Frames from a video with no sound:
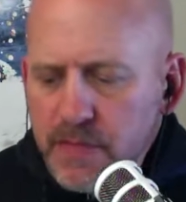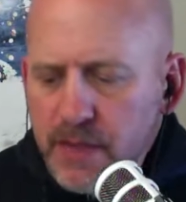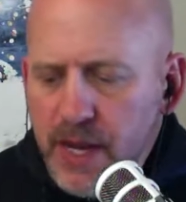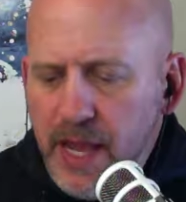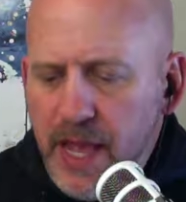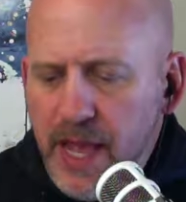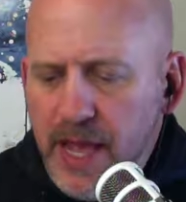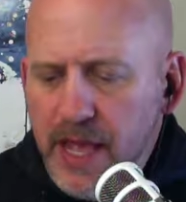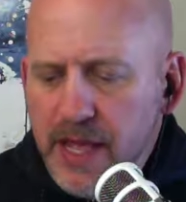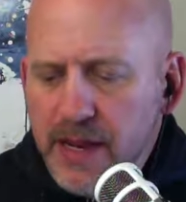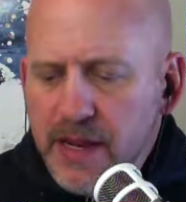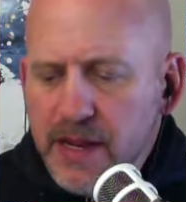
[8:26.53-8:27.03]

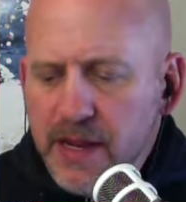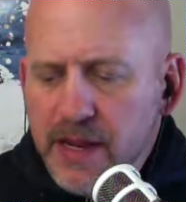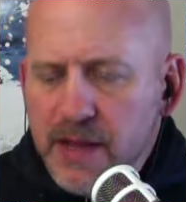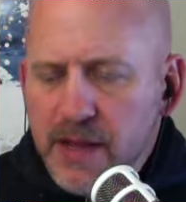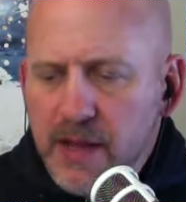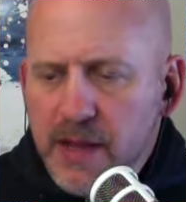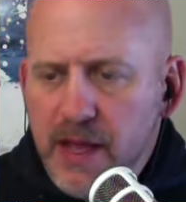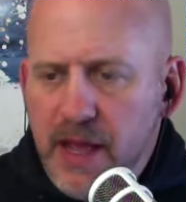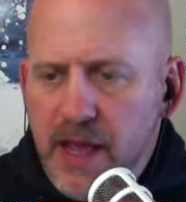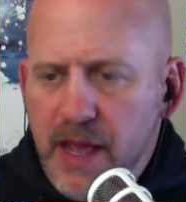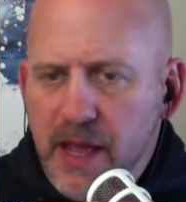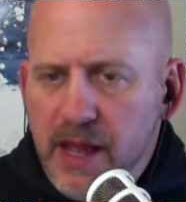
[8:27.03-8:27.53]
And
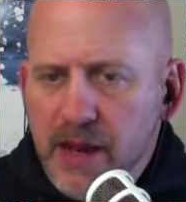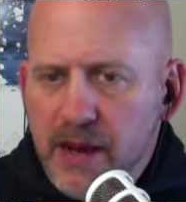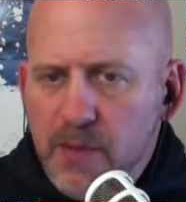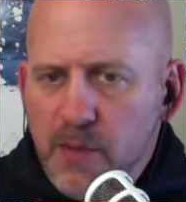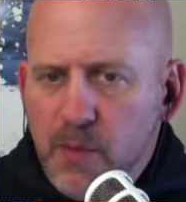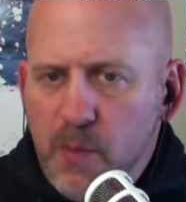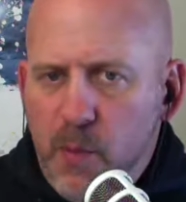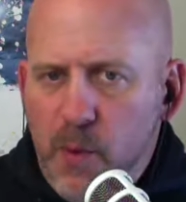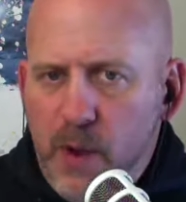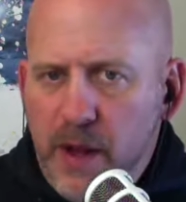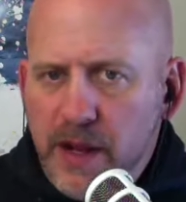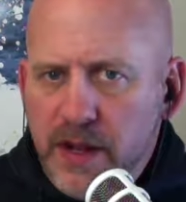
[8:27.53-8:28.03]

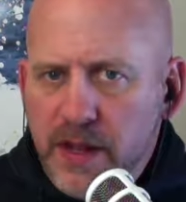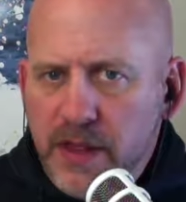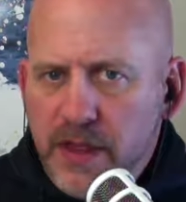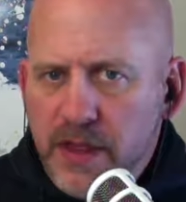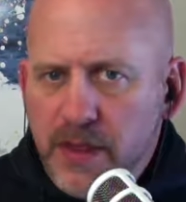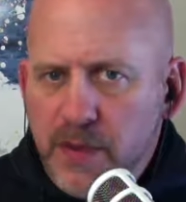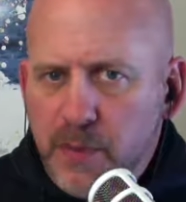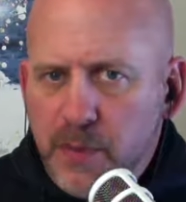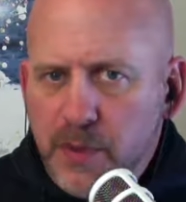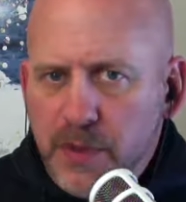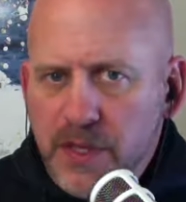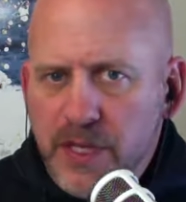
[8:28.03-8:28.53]
when
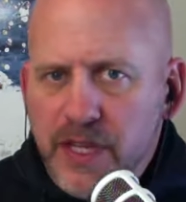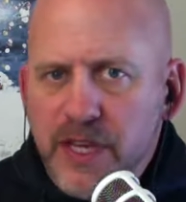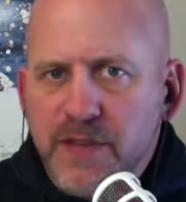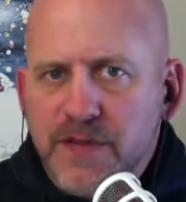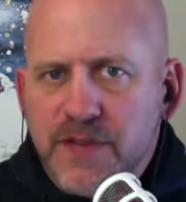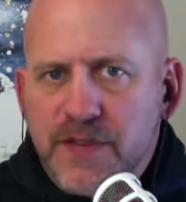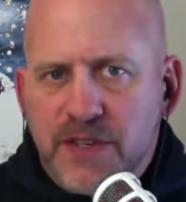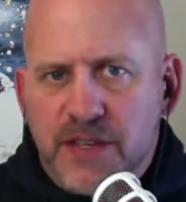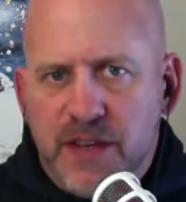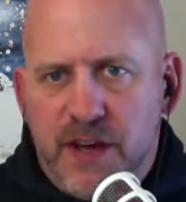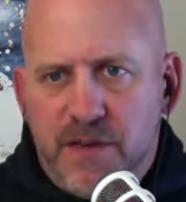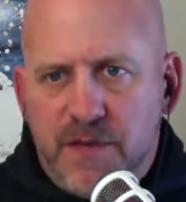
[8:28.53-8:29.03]
the belief
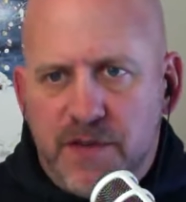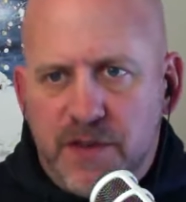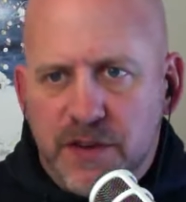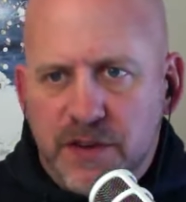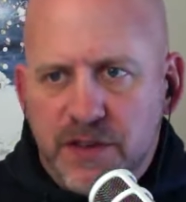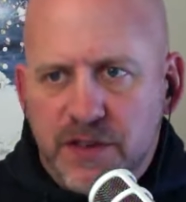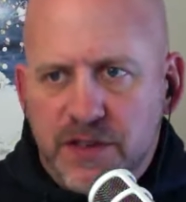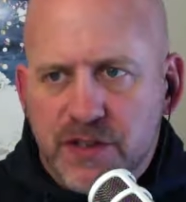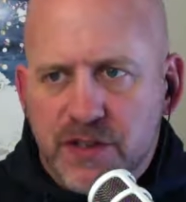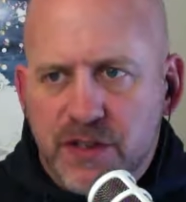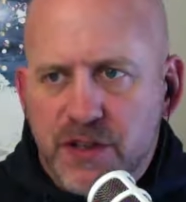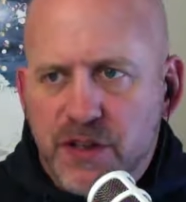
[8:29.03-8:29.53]

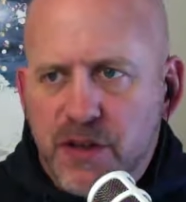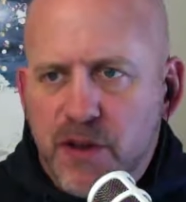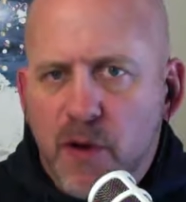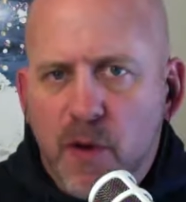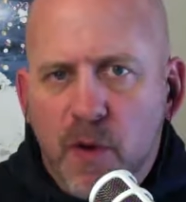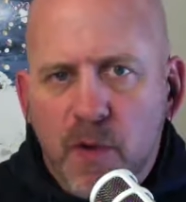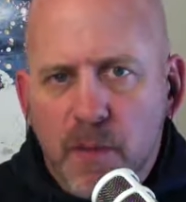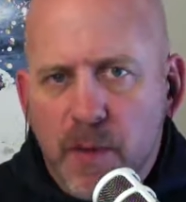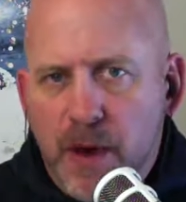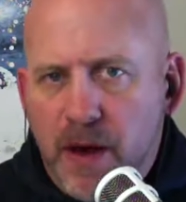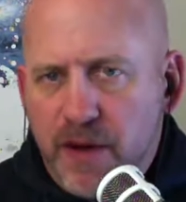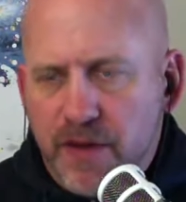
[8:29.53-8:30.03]
suffers,
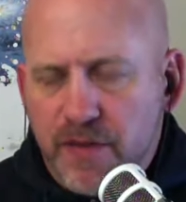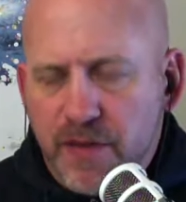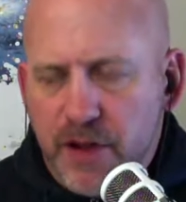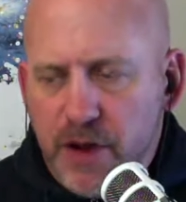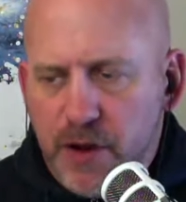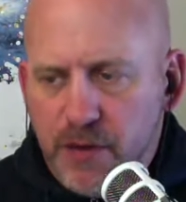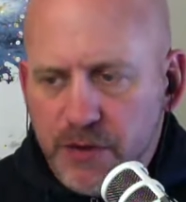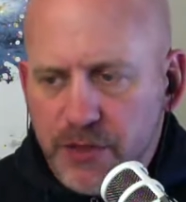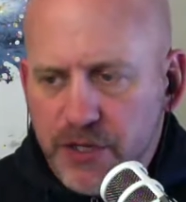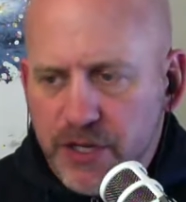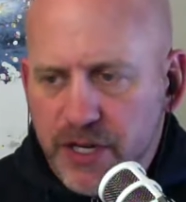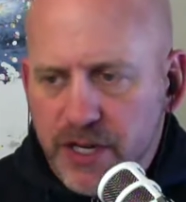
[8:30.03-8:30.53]
no amount of
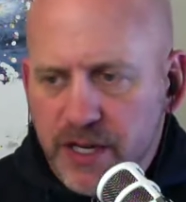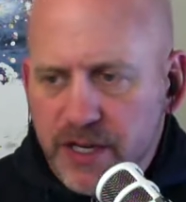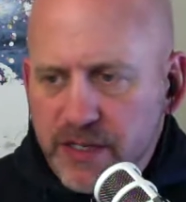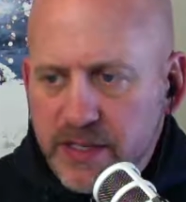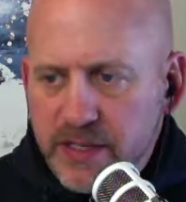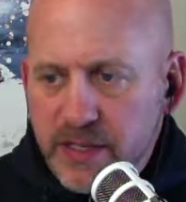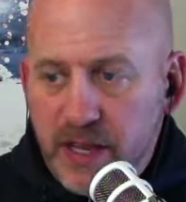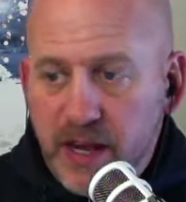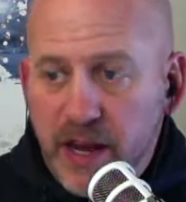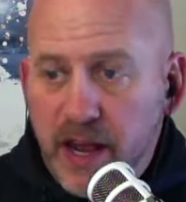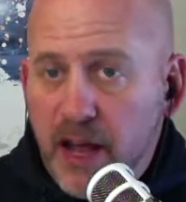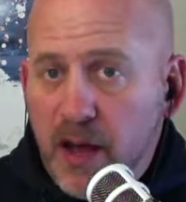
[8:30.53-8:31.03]
coaching is
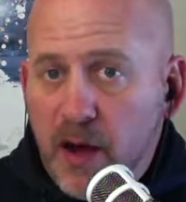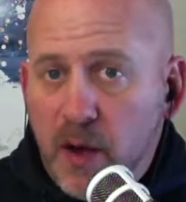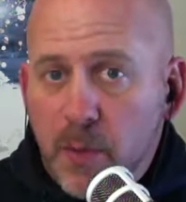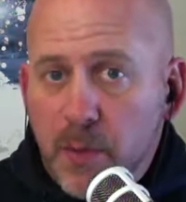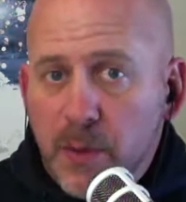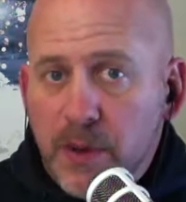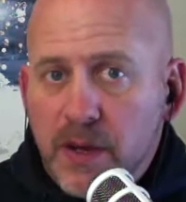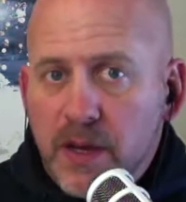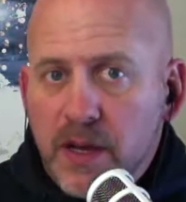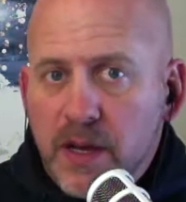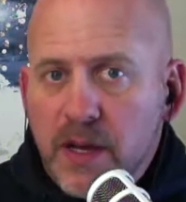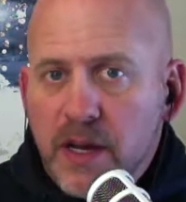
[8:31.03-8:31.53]
going to
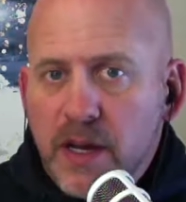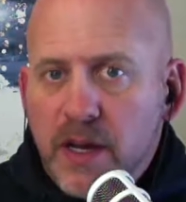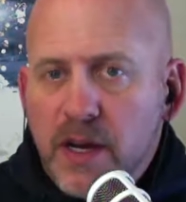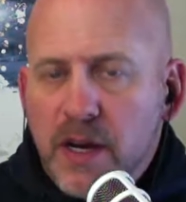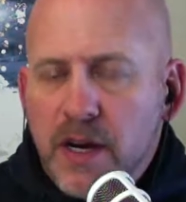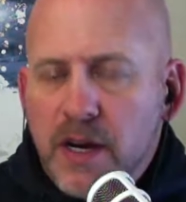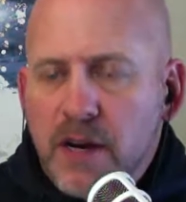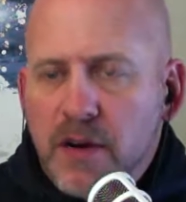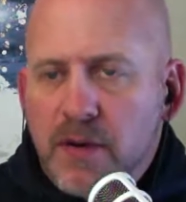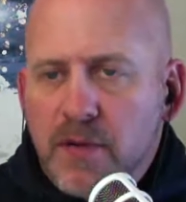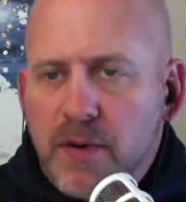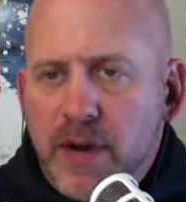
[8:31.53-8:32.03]
help,
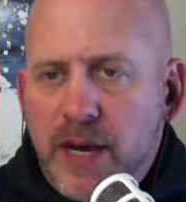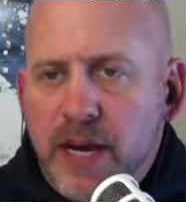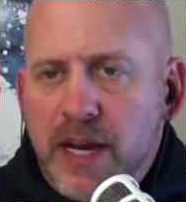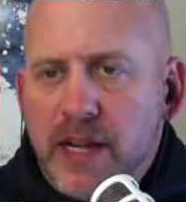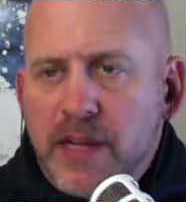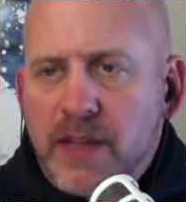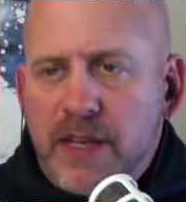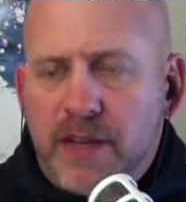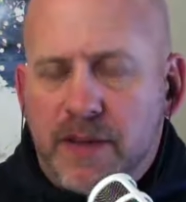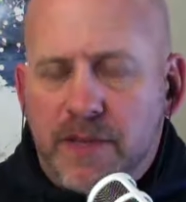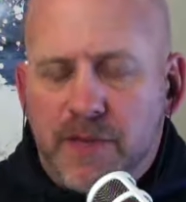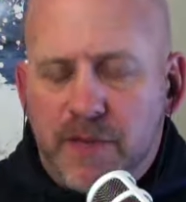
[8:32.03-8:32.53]
right?
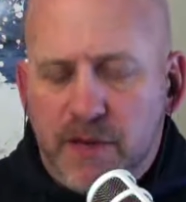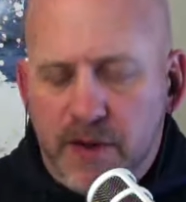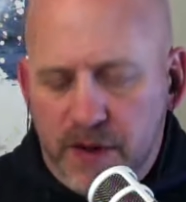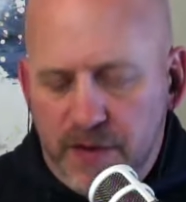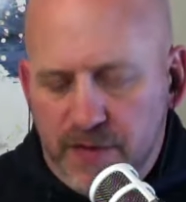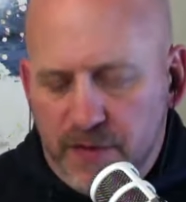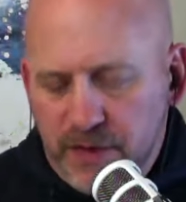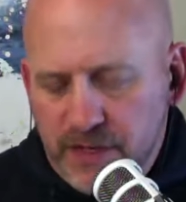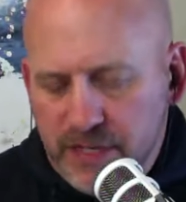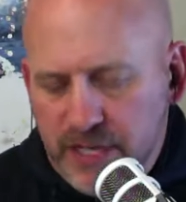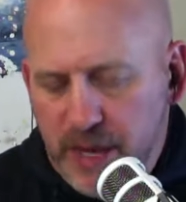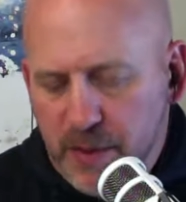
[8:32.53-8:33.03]
Like for
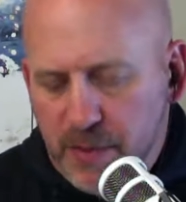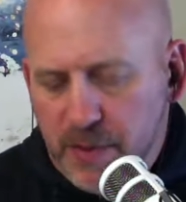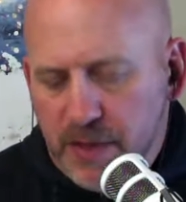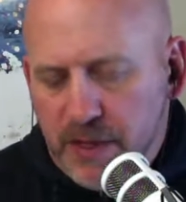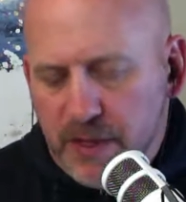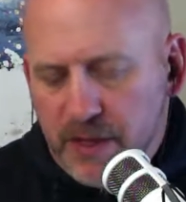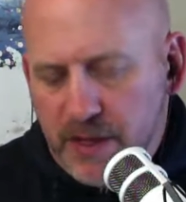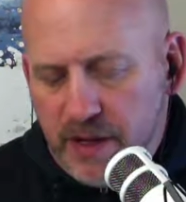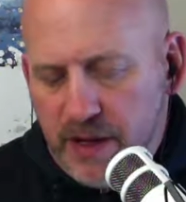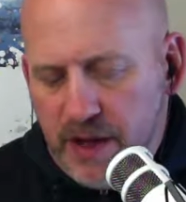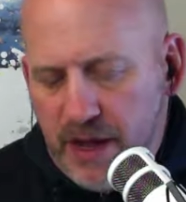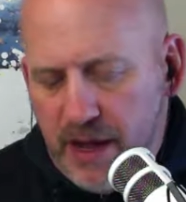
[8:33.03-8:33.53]

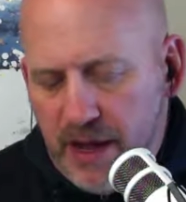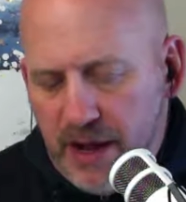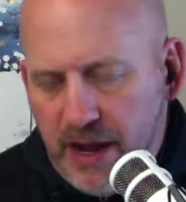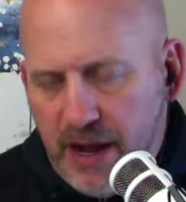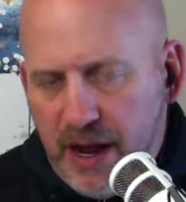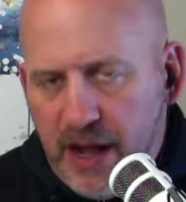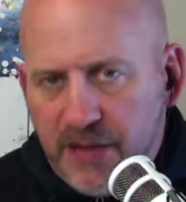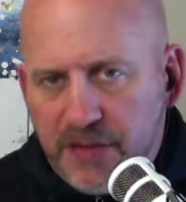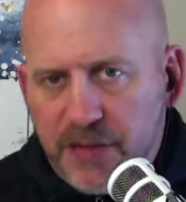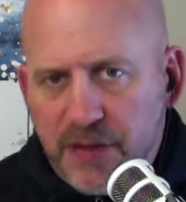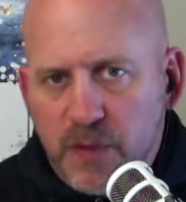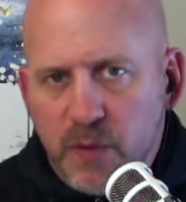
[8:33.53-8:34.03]
example, I had an
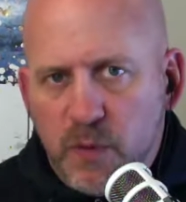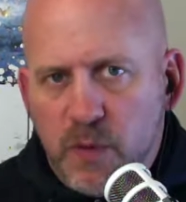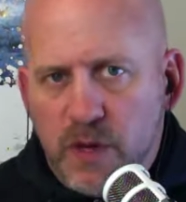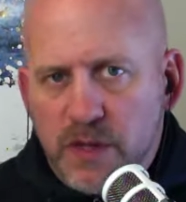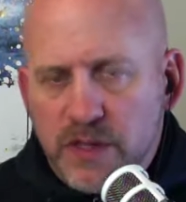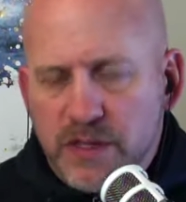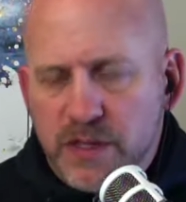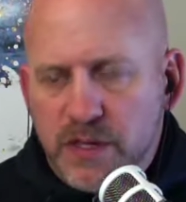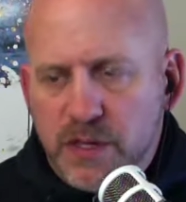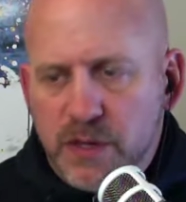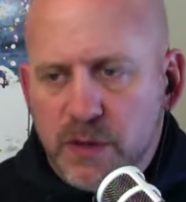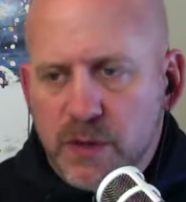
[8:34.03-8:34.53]
athlete
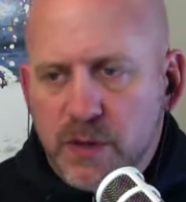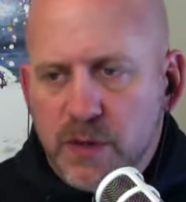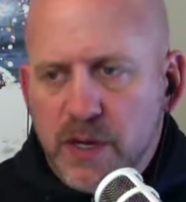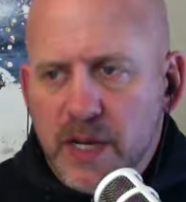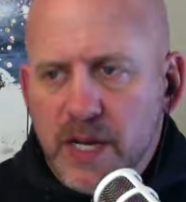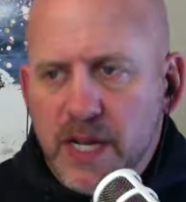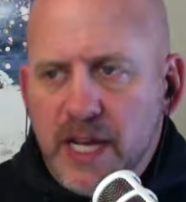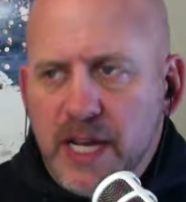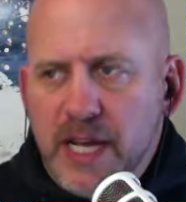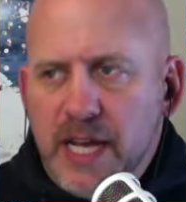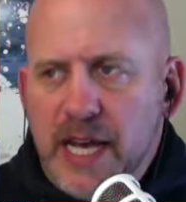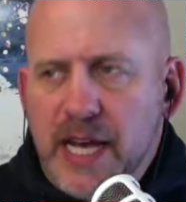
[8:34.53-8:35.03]
once who
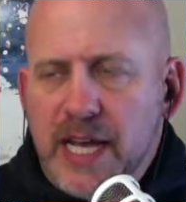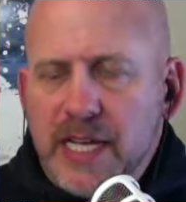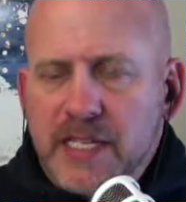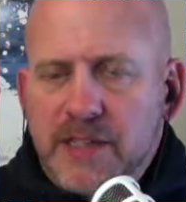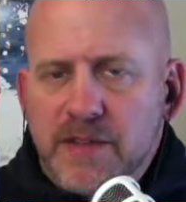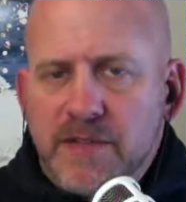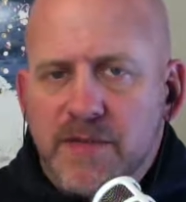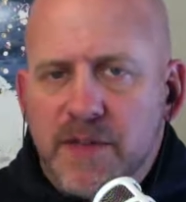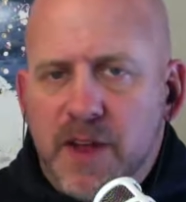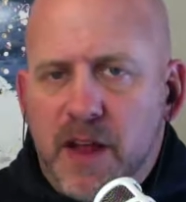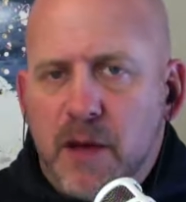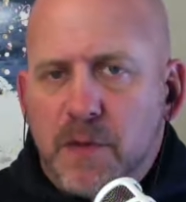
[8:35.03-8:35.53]
had
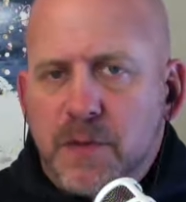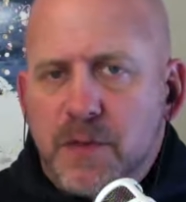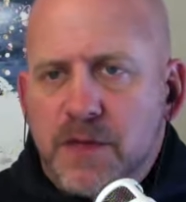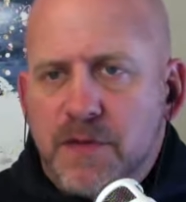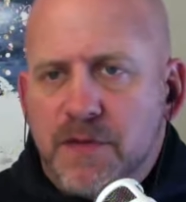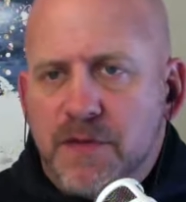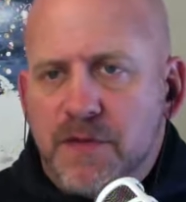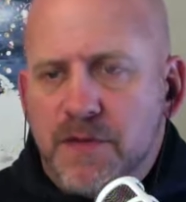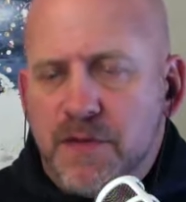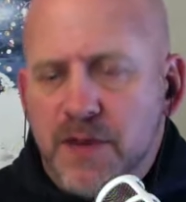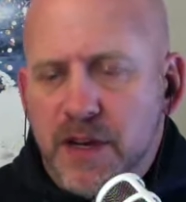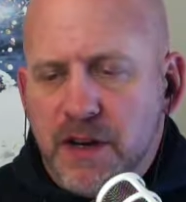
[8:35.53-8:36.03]
developed a
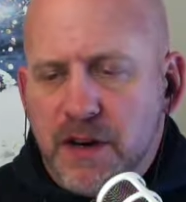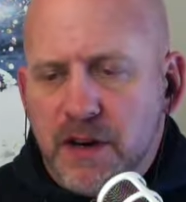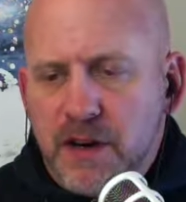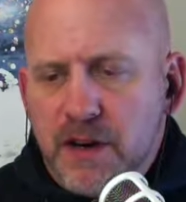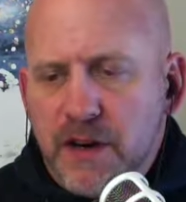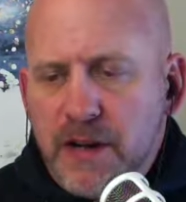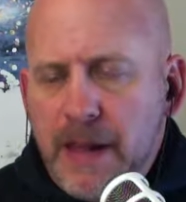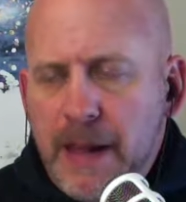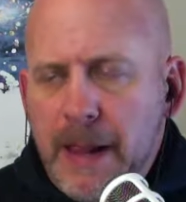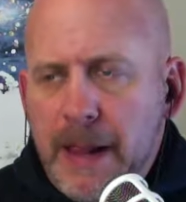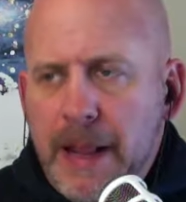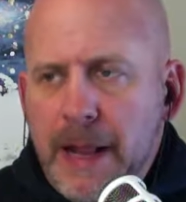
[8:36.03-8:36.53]
fear,